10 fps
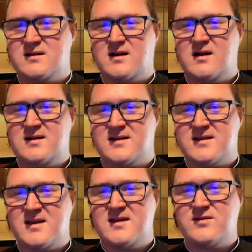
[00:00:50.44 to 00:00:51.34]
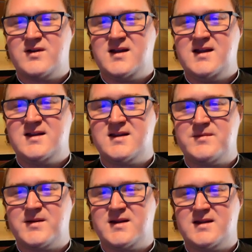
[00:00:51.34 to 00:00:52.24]
The collect says we need
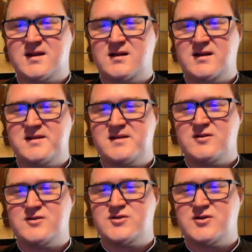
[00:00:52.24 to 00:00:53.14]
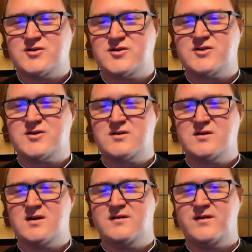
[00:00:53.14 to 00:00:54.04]
his pity to cleanse our church
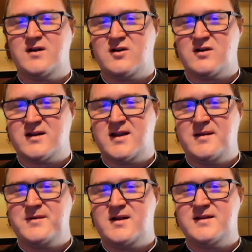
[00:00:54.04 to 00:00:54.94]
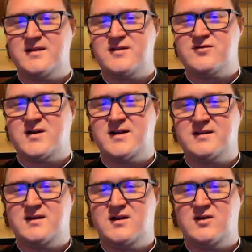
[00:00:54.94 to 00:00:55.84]
of error and keep it on the straight
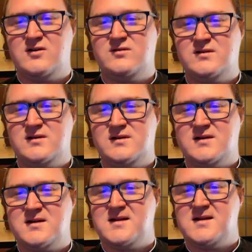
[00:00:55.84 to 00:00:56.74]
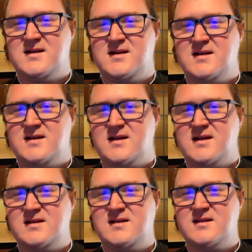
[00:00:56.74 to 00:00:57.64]
and narrow.
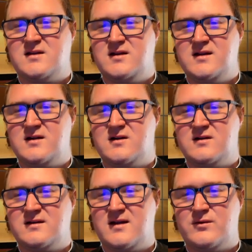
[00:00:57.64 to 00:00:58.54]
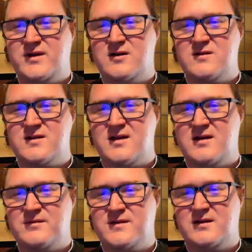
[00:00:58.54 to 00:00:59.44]
It is clear that we
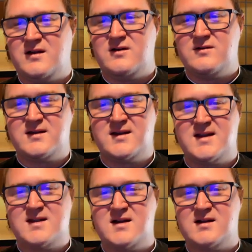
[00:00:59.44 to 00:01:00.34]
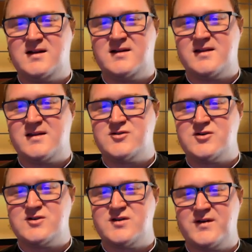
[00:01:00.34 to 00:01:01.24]
ourselves alone cannot cleanse the
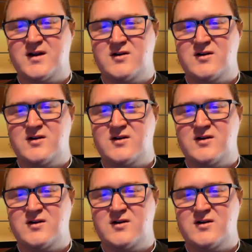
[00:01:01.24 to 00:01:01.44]
church of